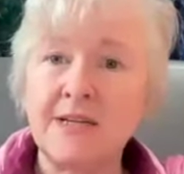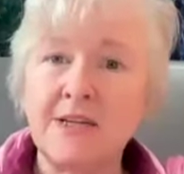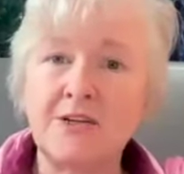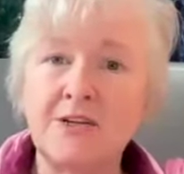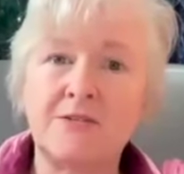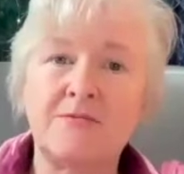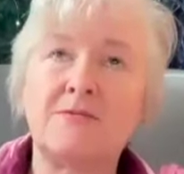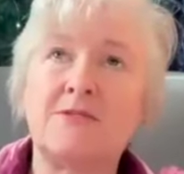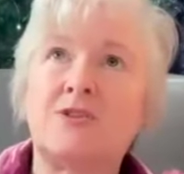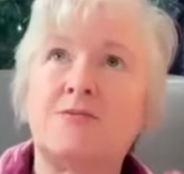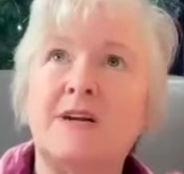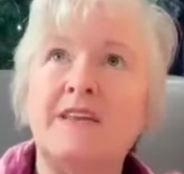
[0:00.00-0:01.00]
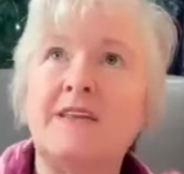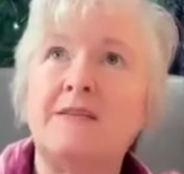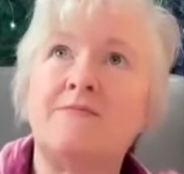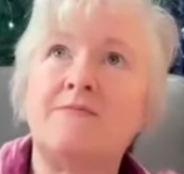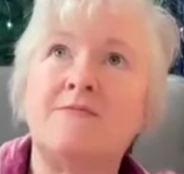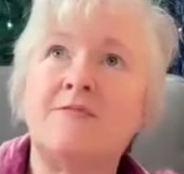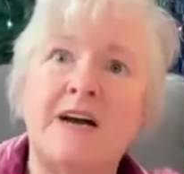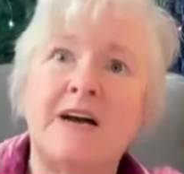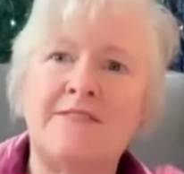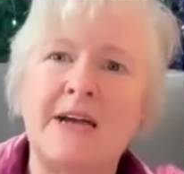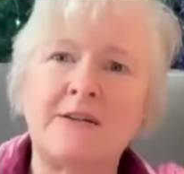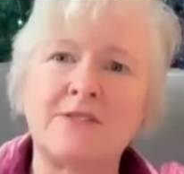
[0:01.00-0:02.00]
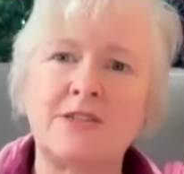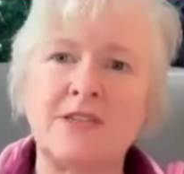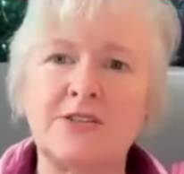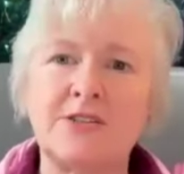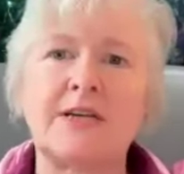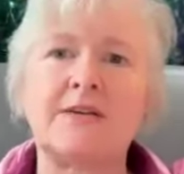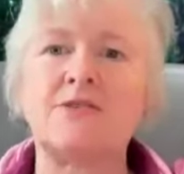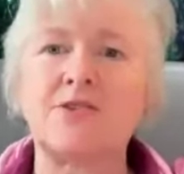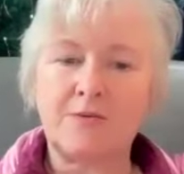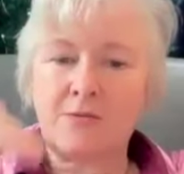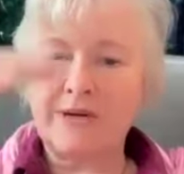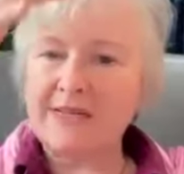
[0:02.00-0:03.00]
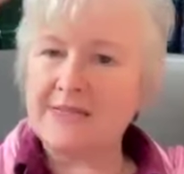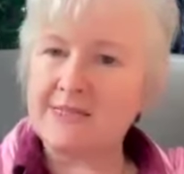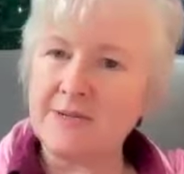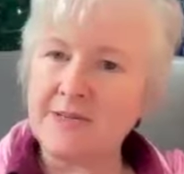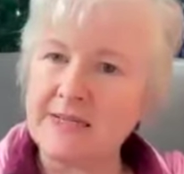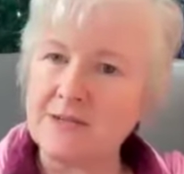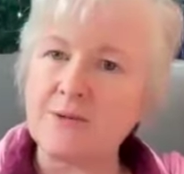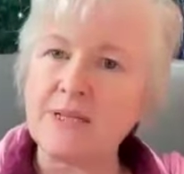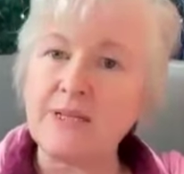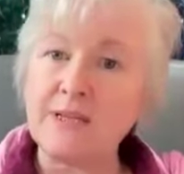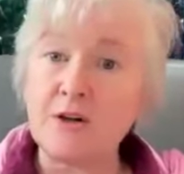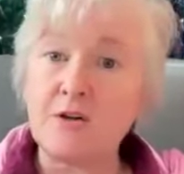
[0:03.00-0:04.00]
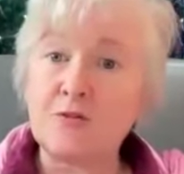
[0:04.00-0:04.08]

you know, 25,000 year cycles. When it's in a really low